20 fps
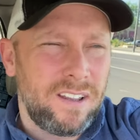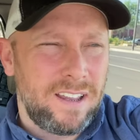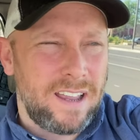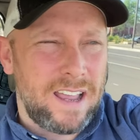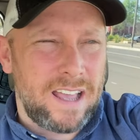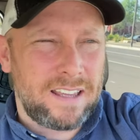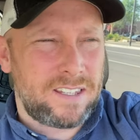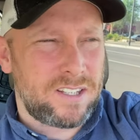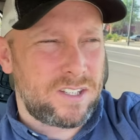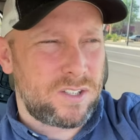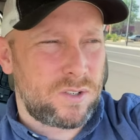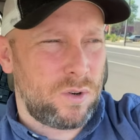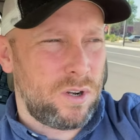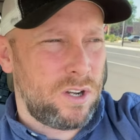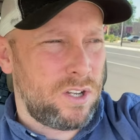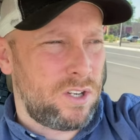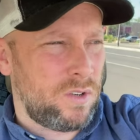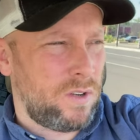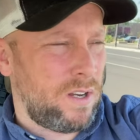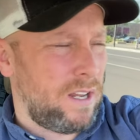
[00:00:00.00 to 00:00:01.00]
at the
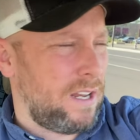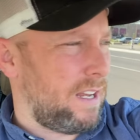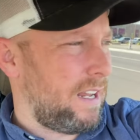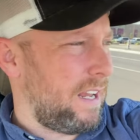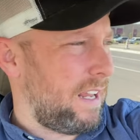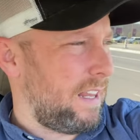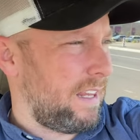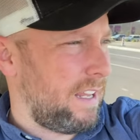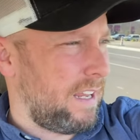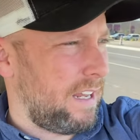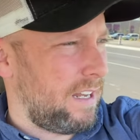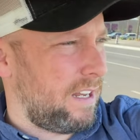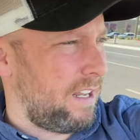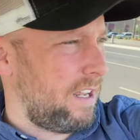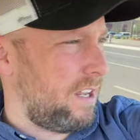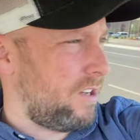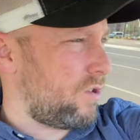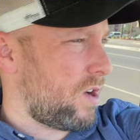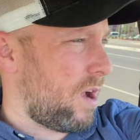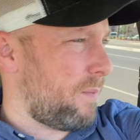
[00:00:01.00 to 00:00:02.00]
storage unit and
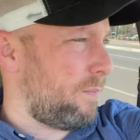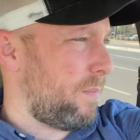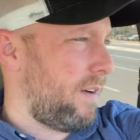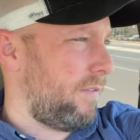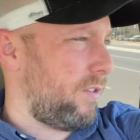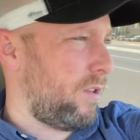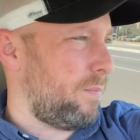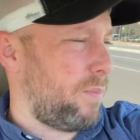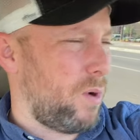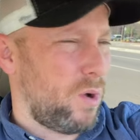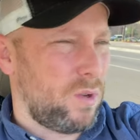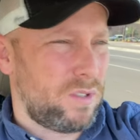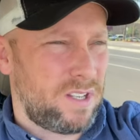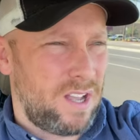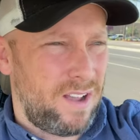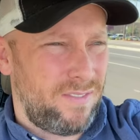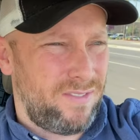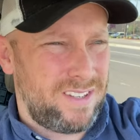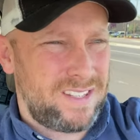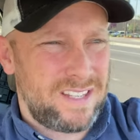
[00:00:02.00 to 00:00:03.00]
then drop them off at the post
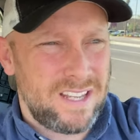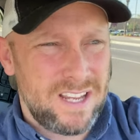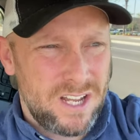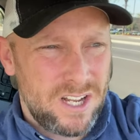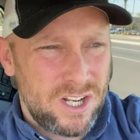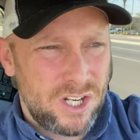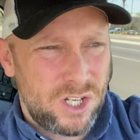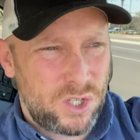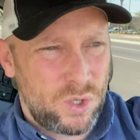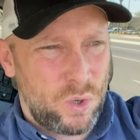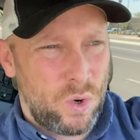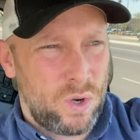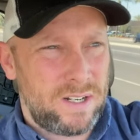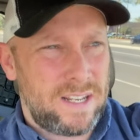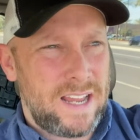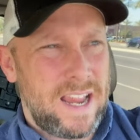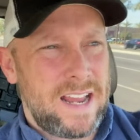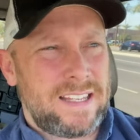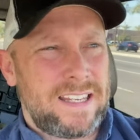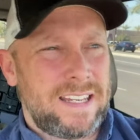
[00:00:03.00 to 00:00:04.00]
office. Short
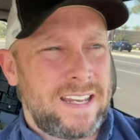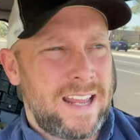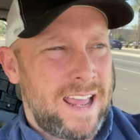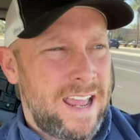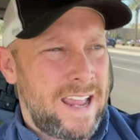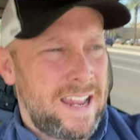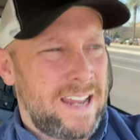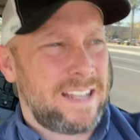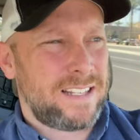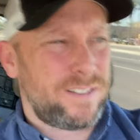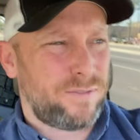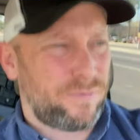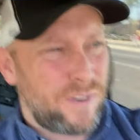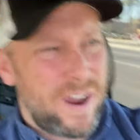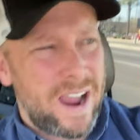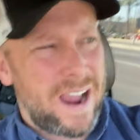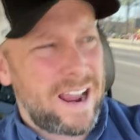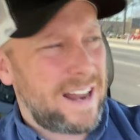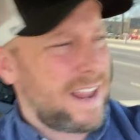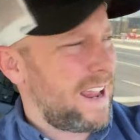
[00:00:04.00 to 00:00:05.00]
day today. It's
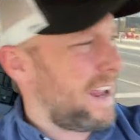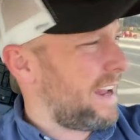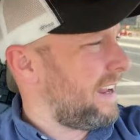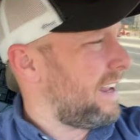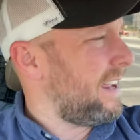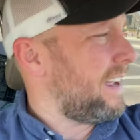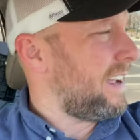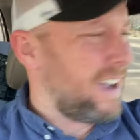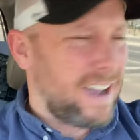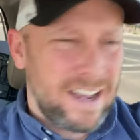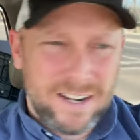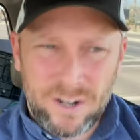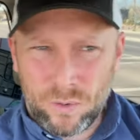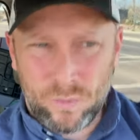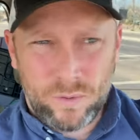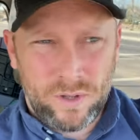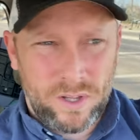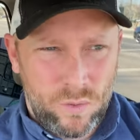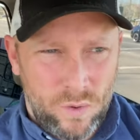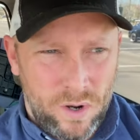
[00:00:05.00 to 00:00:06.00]
Friday. I
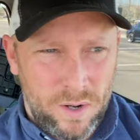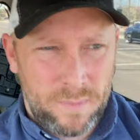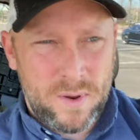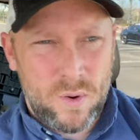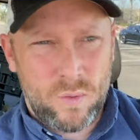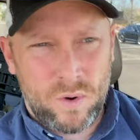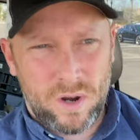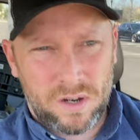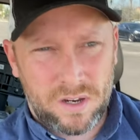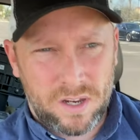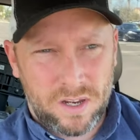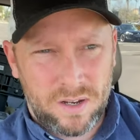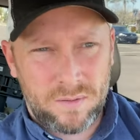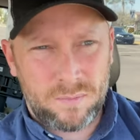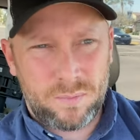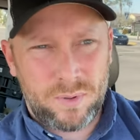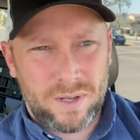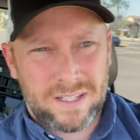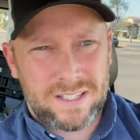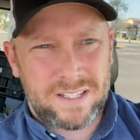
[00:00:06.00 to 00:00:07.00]
don't really want to be
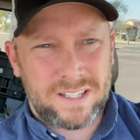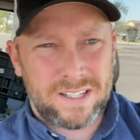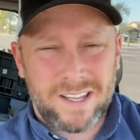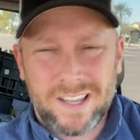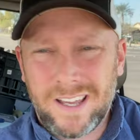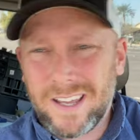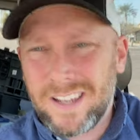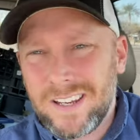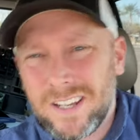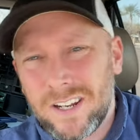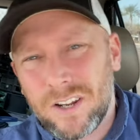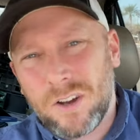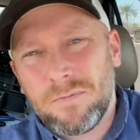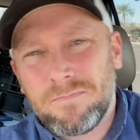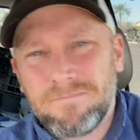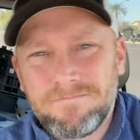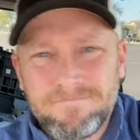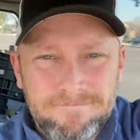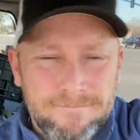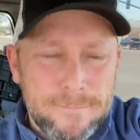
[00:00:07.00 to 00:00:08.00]
working, but you
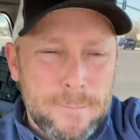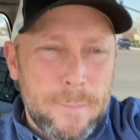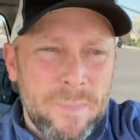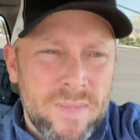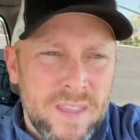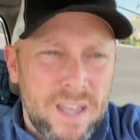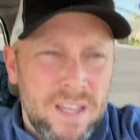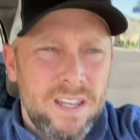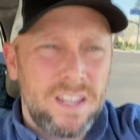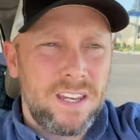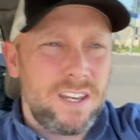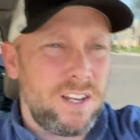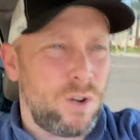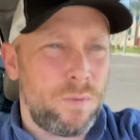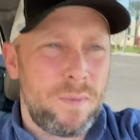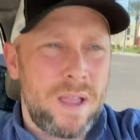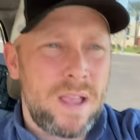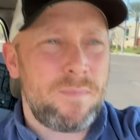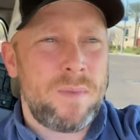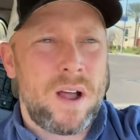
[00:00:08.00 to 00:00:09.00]
know, you
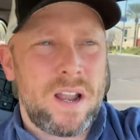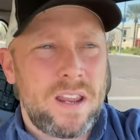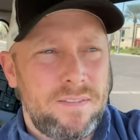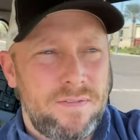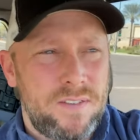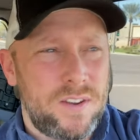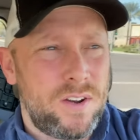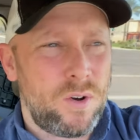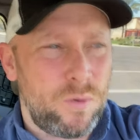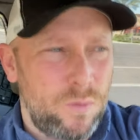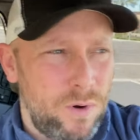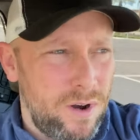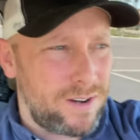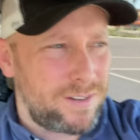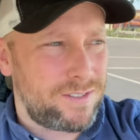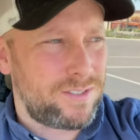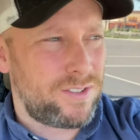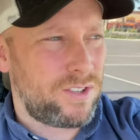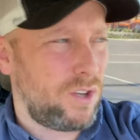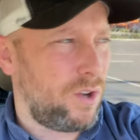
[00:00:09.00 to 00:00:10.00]
don't make money if you don't work.
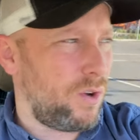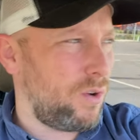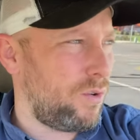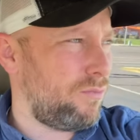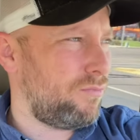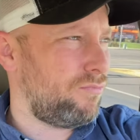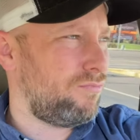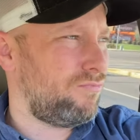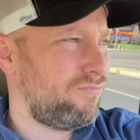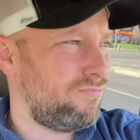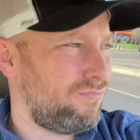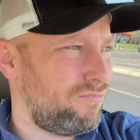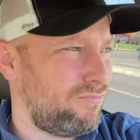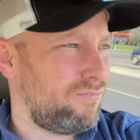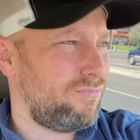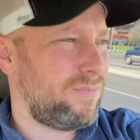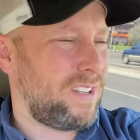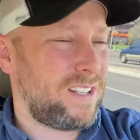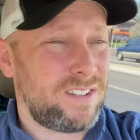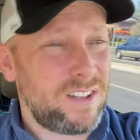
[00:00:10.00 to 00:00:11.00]
So
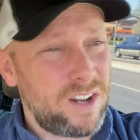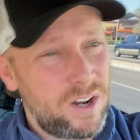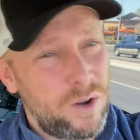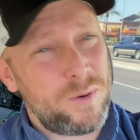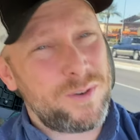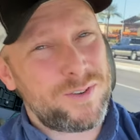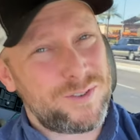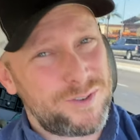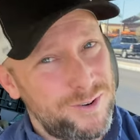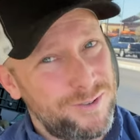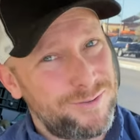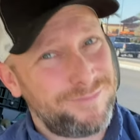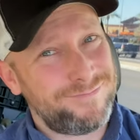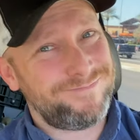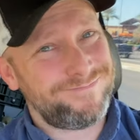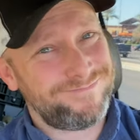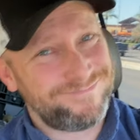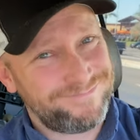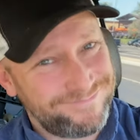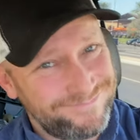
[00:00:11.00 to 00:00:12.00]
that's not always true.
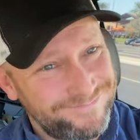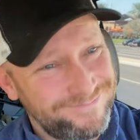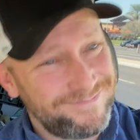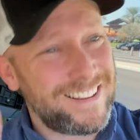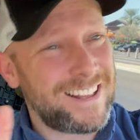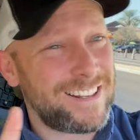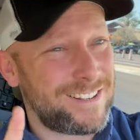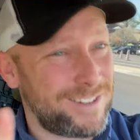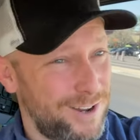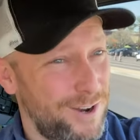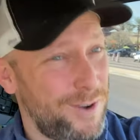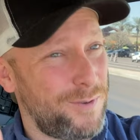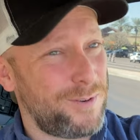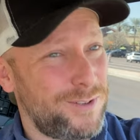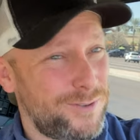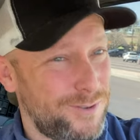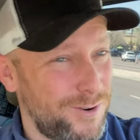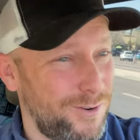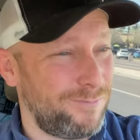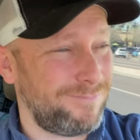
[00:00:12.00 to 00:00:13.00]
It's not
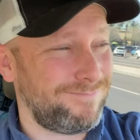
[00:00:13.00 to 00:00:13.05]
always true.